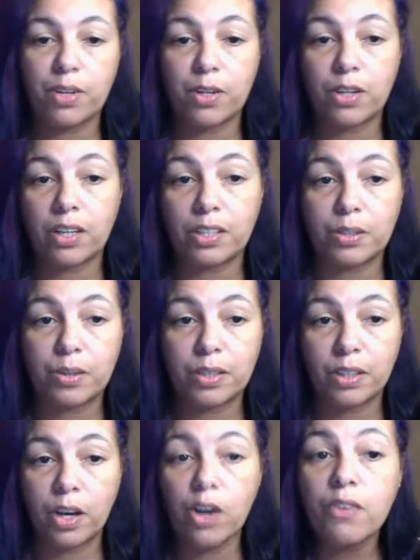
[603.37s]
going to do it in
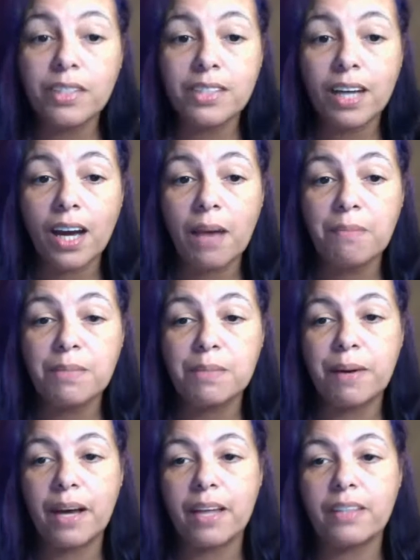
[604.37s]
COVID times.
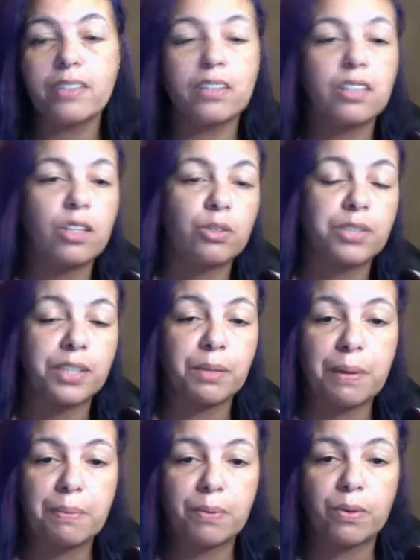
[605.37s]
But, still
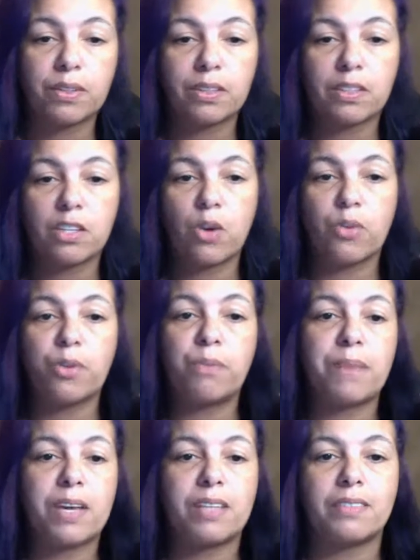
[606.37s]
people, they'll
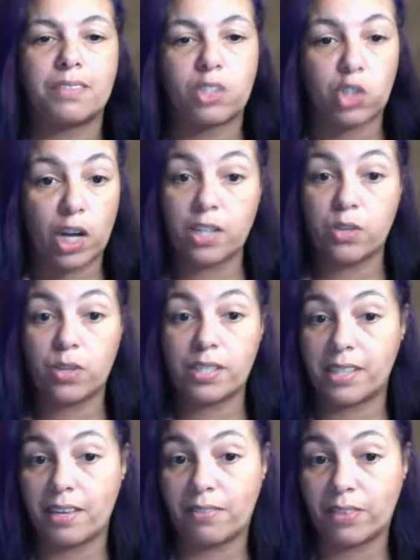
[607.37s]
meet, try to do it as
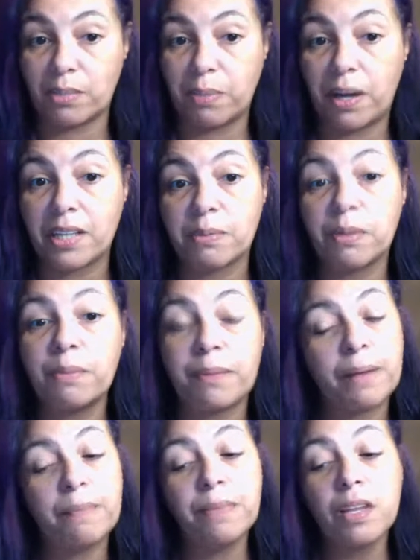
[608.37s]
safely as possible, but
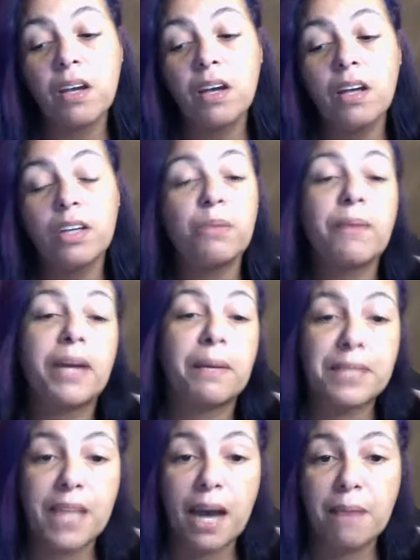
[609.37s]
you'll make up a
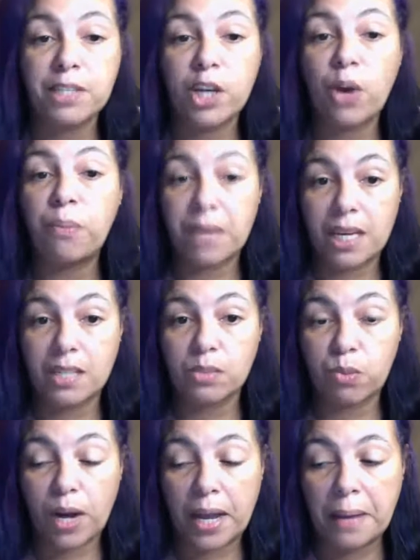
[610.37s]
time to go meet,
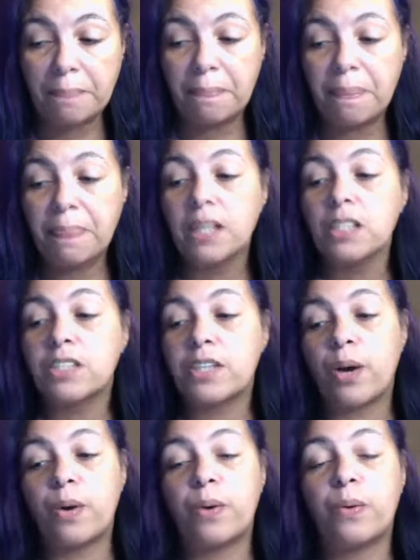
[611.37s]
right?
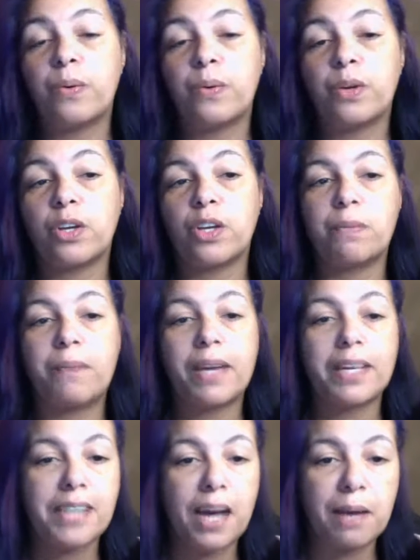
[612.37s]
So you make a
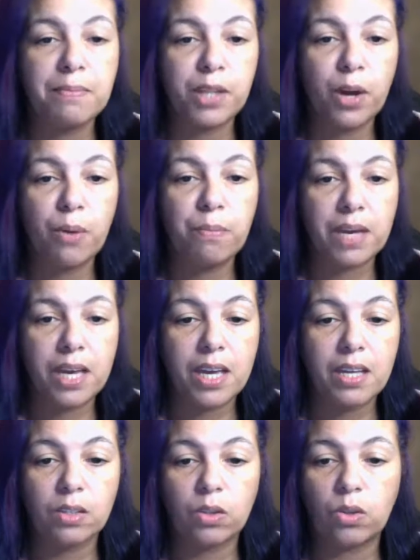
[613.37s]
time to go
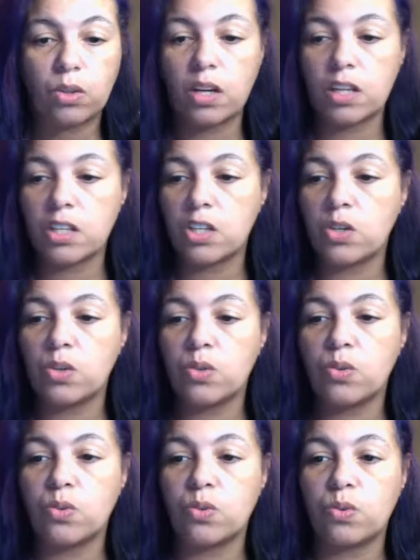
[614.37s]
meet,
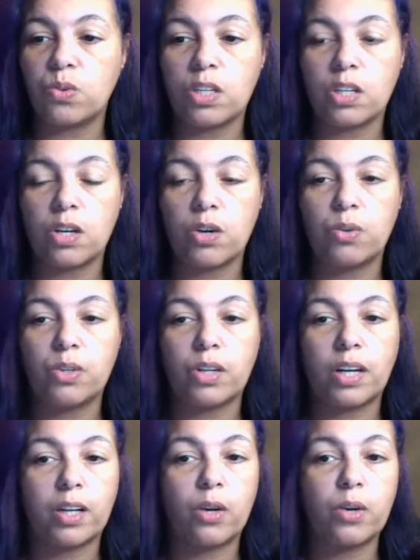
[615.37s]
you're
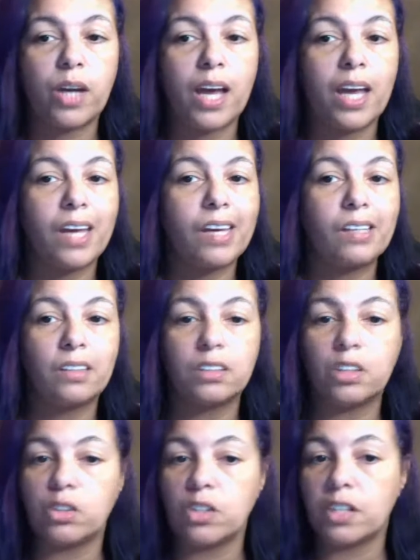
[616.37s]
like, okay,
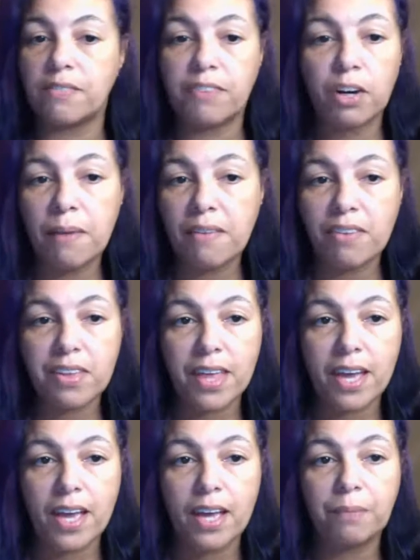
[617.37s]
you confirm
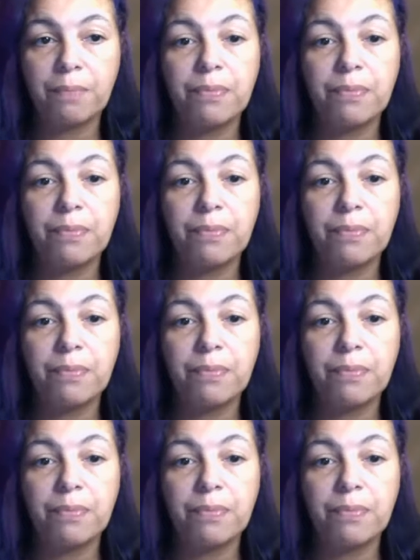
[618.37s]
everything,